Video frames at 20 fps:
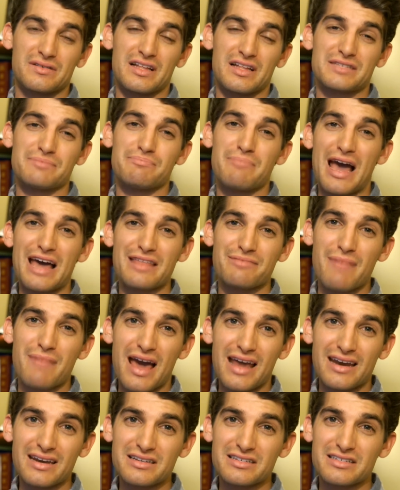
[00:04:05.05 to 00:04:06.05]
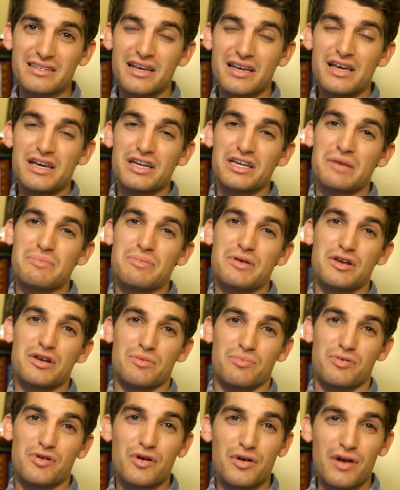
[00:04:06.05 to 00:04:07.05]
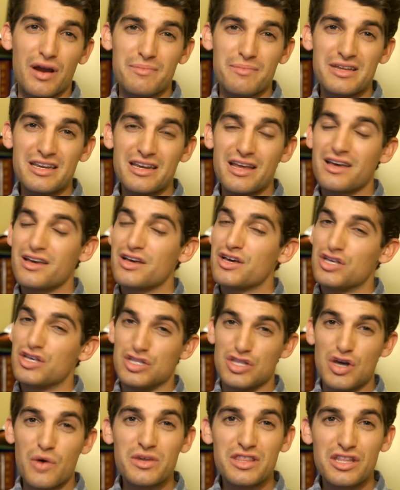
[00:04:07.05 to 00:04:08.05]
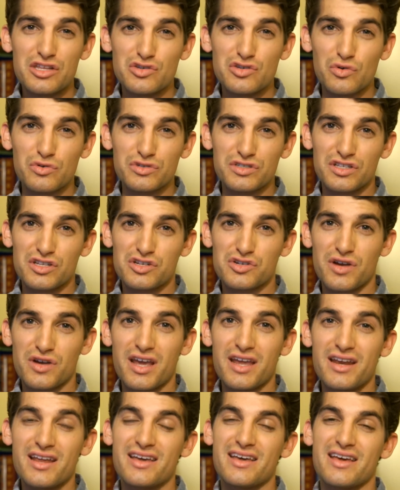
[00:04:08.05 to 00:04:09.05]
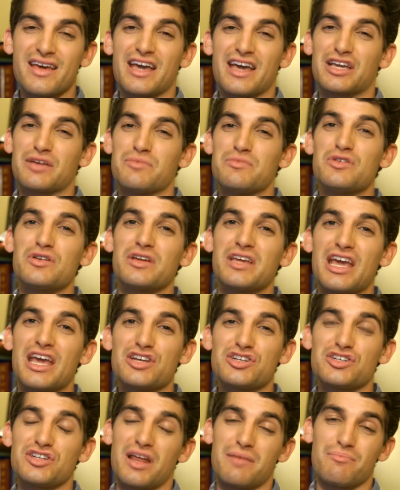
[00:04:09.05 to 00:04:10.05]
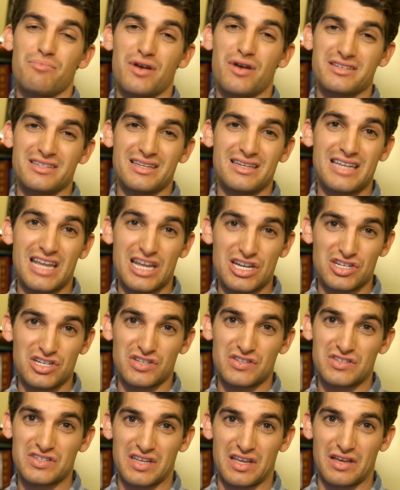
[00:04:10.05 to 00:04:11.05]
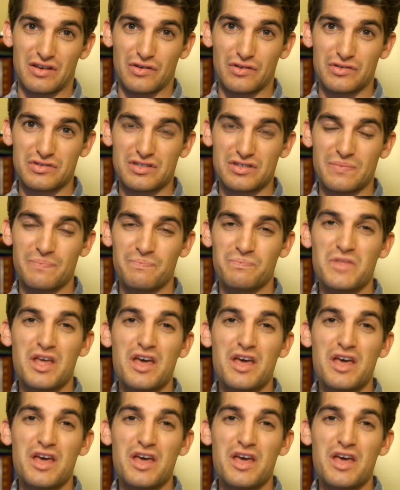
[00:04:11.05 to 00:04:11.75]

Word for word: That's mathematics, computer programming, knowing the tools of the trade, communication and presentation skills.